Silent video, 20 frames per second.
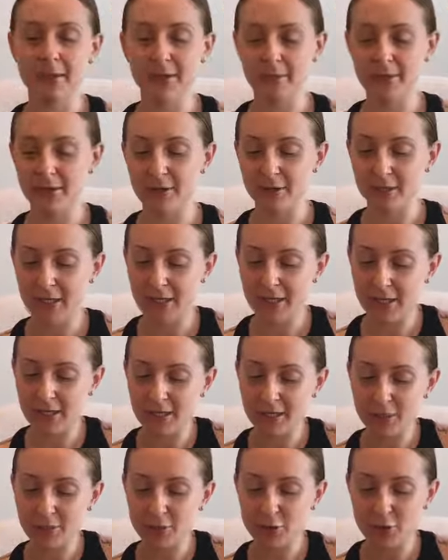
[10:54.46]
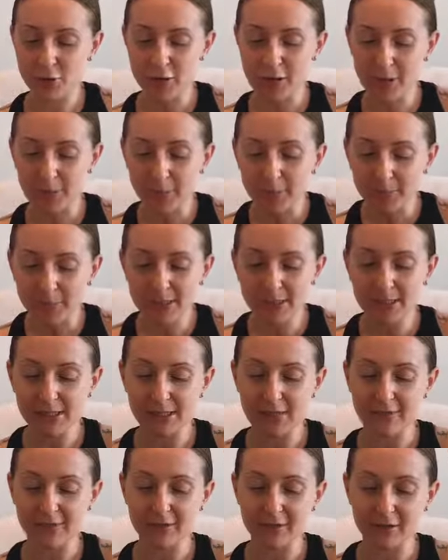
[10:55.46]
Maybe your kid
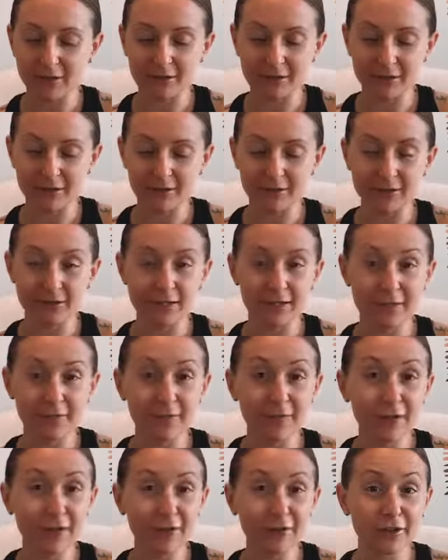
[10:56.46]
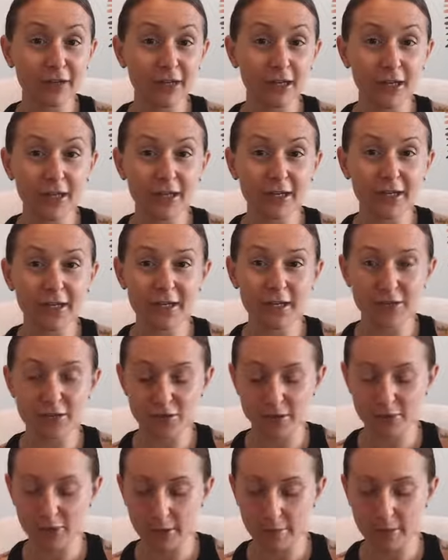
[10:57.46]
trips. I've got a little like finger cut. I can
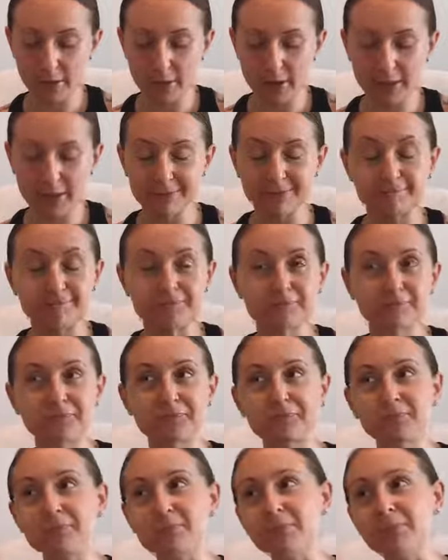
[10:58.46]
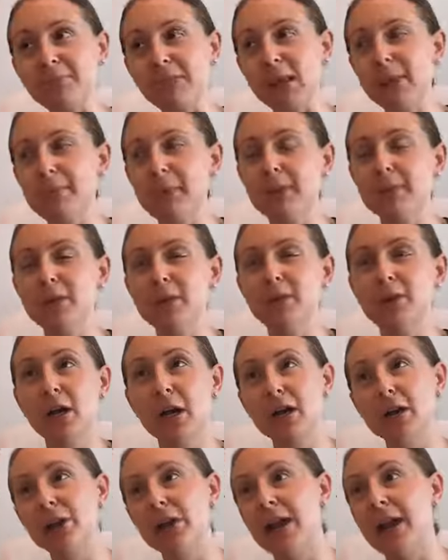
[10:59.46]
just rub it on. Maybe you
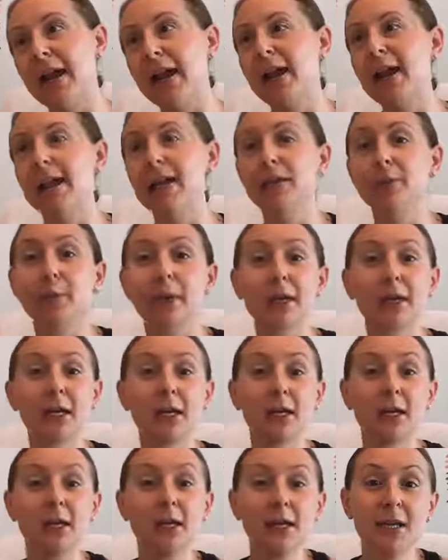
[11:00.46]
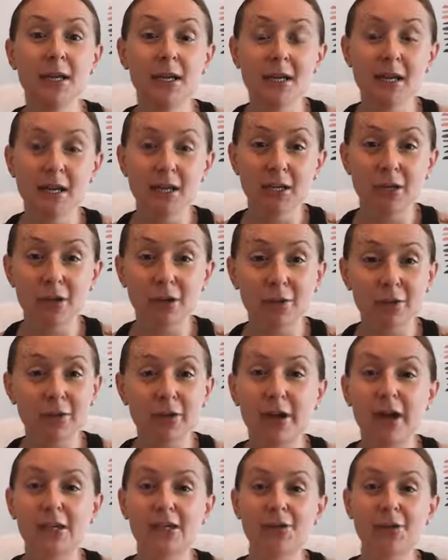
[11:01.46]
cut your hand when, you know,
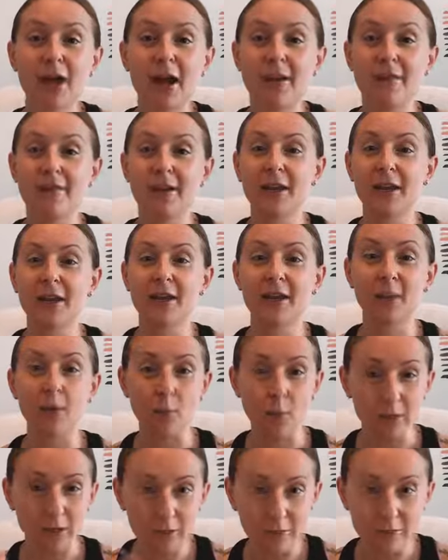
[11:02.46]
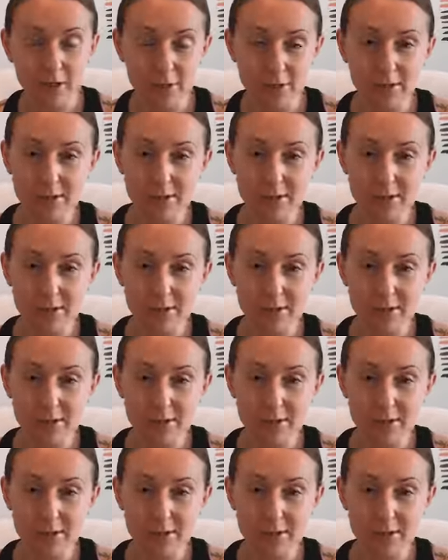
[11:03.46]
you guys are having a wiener